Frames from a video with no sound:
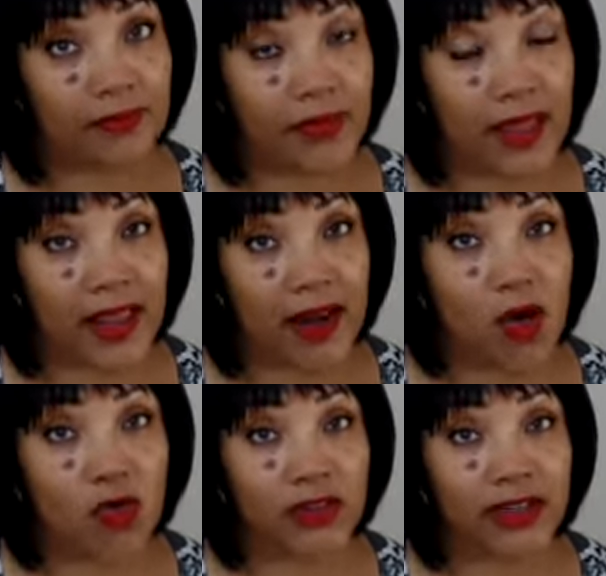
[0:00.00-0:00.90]
that
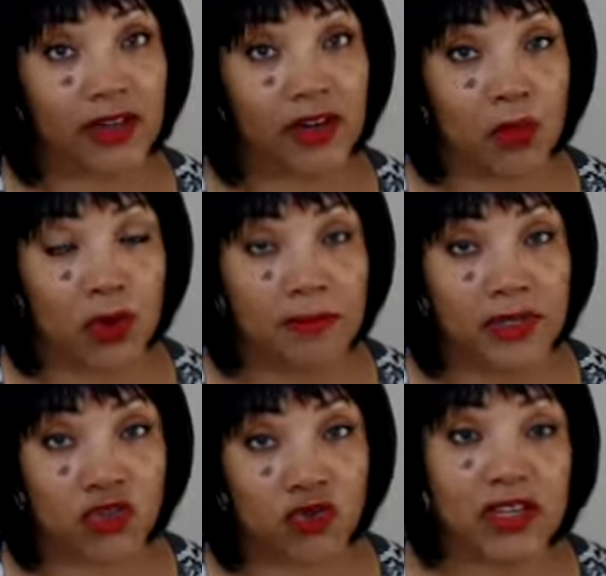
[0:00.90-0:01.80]
hopefully cleared up one
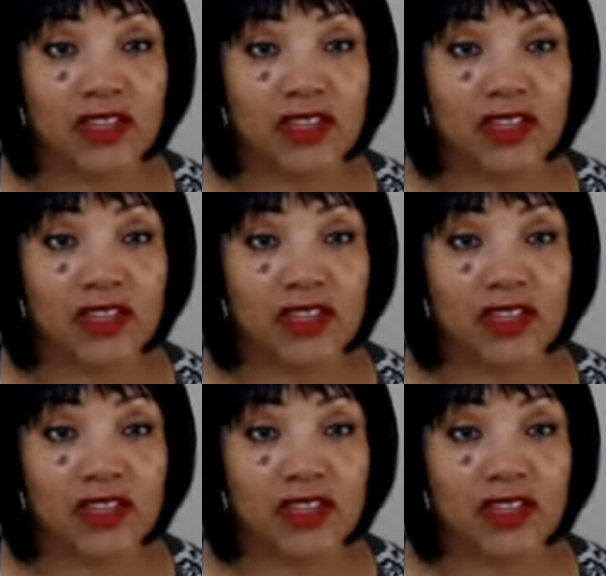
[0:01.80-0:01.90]
mystery.